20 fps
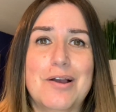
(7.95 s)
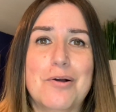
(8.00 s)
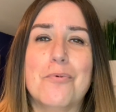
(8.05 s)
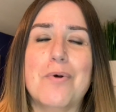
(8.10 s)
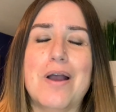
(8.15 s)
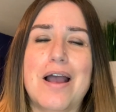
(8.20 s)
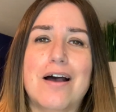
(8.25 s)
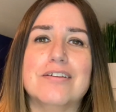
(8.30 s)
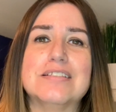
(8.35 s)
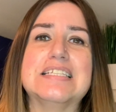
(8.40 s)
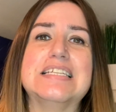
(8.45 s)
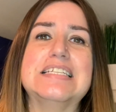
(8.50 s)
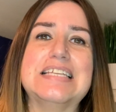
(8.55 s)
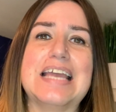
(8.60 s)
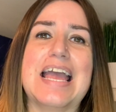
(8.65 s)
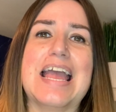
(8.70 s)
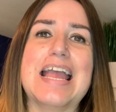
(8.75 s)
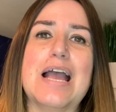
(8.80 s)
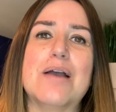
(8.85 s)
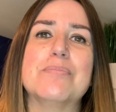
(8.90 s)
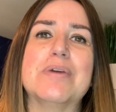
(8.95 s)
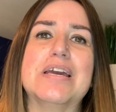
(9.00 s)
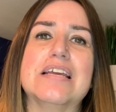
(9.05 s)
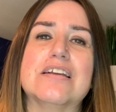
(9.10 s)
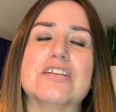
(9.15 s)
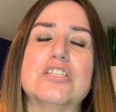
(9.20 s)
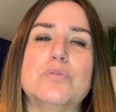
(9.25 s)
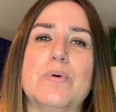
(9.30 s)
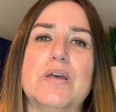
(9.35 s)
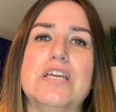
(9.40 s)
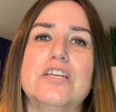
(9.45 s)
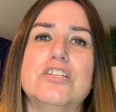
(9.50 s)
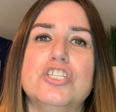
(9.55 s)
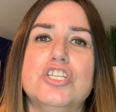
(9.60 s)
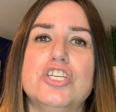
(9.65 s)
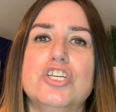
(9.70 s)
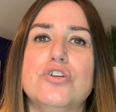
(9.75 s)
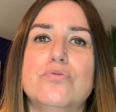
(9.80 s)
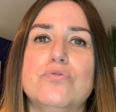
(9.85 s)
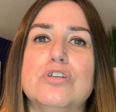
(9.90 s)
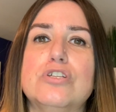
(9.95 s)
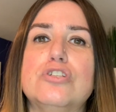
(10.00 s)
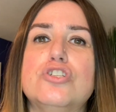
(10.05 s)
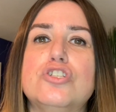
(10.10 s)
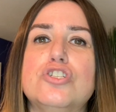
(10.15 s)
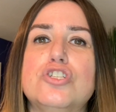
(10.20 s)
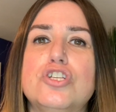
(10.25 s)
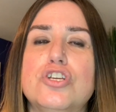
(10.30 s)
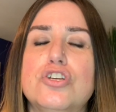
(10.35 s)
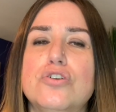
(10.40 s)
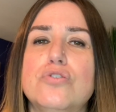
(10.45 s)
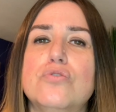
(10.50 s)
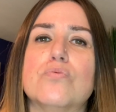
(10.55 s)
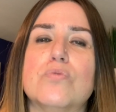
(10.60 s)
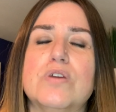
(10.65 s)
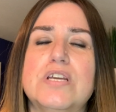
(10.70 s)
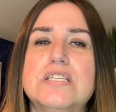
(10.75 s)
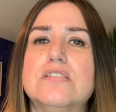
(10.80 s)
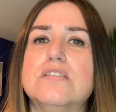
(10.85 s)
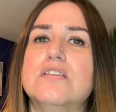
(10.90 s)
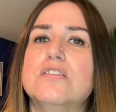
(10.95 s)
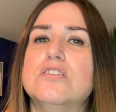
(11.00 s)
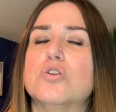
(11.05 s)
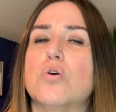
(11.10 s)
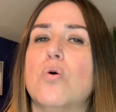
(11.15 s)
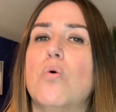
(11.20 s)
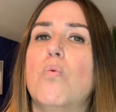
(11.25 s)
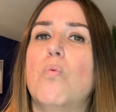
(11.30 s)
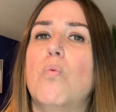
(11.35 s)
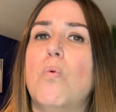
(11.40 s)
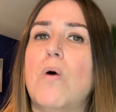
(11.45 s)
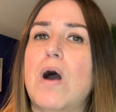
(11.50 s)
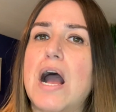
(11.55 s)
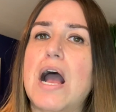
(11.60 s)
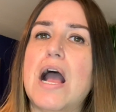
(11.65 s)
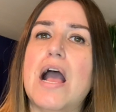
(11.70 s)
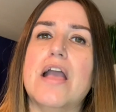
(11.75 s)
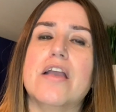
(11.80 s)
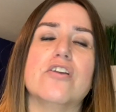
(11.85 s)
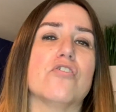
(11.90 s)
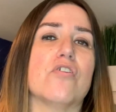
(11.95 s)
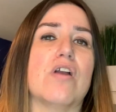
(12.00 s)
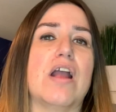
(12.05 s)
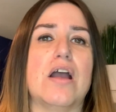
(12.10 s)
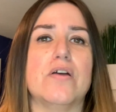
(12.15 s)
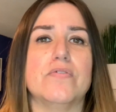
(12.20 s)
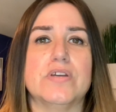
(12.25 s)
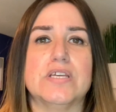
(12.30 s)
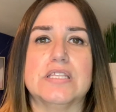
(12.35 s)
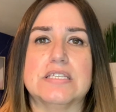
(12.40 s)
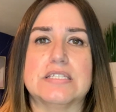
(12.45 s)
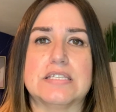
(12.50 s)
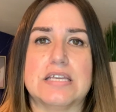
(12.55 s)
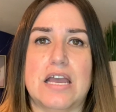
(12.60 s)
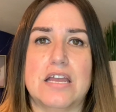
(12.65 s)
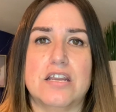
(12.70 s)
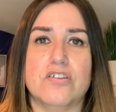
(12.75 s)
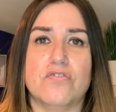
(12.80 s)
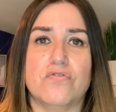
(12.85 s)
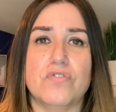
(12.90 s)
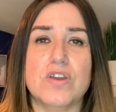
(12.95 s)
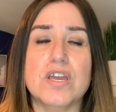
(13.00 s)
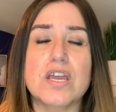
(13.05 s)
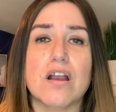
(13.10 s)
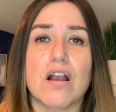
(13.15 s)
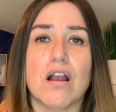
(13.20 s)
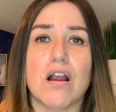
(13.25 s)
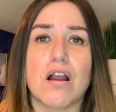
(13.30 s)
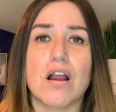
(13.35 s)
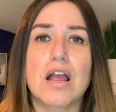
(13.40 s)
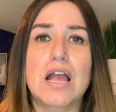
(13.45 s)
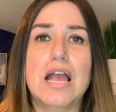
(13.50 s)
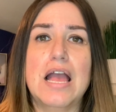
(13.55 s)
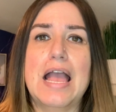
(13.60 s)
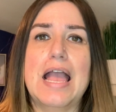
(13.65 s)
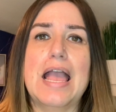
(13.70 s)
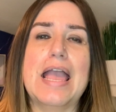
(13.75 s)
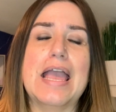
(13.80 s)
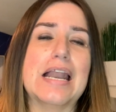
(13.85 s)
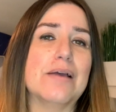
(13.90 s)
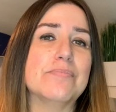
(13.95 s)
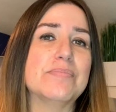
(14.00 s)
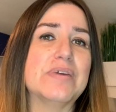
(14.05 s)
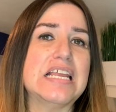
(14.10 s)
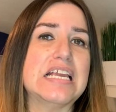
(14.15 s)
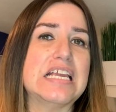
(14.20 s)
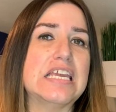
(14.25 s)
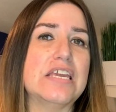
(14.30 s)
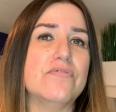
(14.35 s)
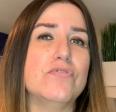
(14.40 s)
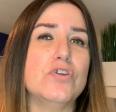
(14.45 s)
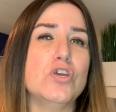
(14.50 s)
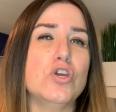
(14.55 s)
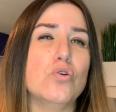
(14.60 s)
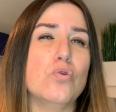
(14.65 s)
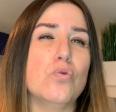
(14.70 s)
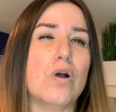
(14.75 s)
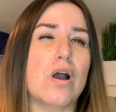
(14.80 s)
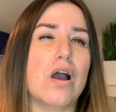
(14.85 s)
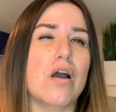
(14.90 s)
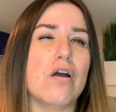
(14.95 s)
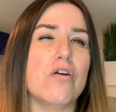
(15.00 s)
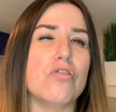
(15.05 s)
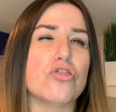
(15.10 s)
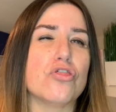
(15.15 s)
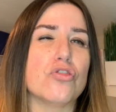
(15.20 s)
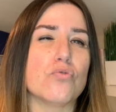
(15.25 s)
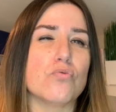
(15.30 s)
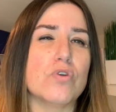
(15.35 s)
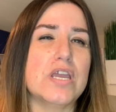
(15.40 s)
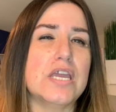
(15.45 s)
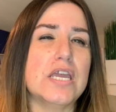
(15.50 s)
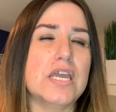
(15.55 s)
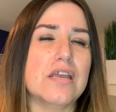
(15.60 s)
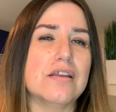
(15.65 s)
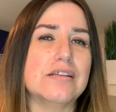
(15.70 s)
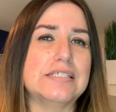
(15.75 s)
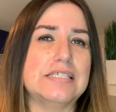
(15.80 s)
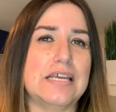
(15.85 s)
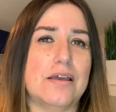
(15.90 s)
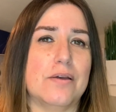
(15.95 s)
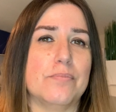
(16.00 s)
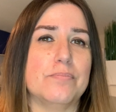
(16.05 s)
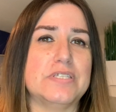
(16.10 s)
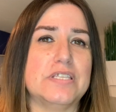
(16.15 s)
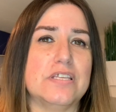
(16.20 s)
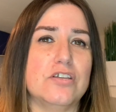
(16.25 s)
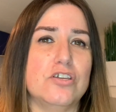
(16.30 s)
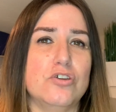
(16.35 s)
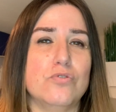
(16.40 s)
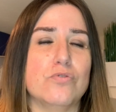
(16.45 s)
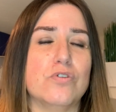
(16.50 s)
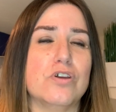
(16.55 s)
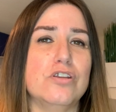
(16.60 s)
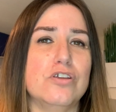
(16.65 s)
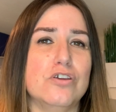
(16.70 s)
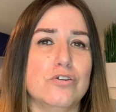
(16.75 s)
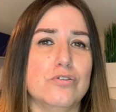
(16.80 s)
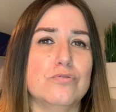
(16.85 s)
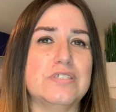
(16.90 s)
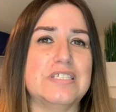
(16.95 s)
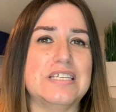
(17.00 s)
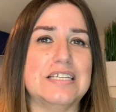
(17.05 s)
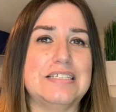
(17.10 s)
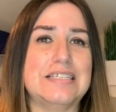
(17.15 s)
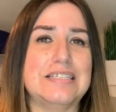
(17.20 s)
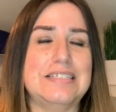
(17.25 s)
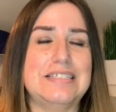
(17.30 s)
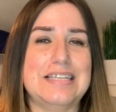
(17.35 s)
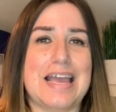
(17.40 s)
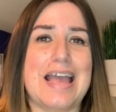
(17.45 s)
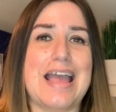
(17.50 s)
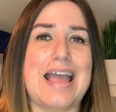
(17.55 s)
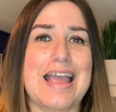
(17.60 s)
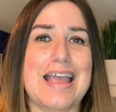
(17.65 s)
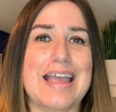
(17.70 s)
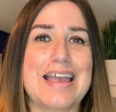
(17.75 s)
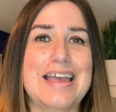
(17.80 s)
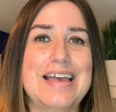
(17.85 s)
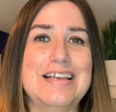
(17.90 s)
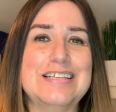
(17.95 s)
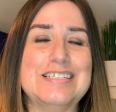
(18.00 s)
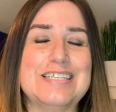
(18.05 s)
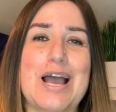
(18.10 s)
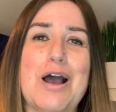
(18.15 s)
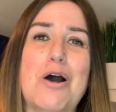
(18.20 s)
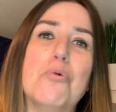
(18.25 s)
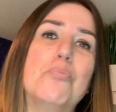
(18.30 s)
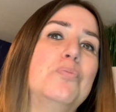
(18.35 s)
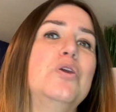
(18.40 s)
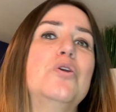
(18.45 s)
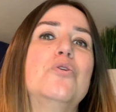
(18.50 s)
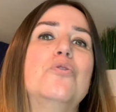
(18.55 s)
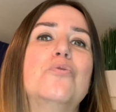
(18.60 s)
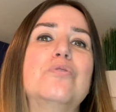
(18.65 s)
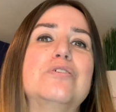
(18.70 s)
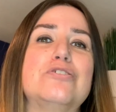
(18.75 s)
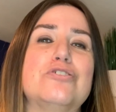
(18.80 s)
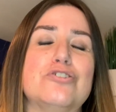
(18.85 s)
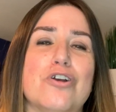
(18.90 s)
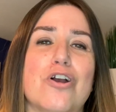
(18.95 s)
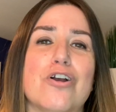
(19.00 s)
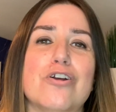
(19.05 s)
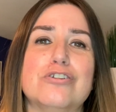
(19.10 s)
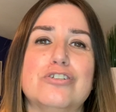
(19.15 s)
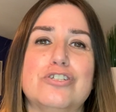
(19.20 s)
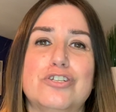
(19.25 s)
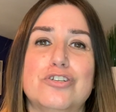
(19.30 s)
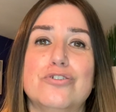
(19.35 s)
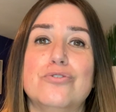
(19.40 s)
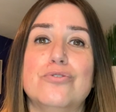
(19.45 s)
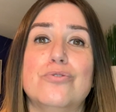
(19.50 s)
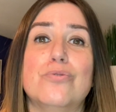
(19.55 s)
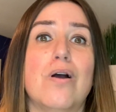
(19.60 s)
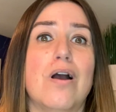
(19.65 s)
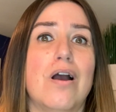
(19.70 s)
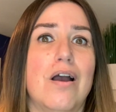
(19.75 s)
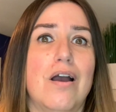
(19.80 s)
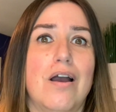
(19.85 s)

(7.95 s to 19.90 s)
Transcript: Well, today I'm going to explain to you the two reasons why you're having this kind of fear, and I'm going to give you three tips that you can use today to help you start to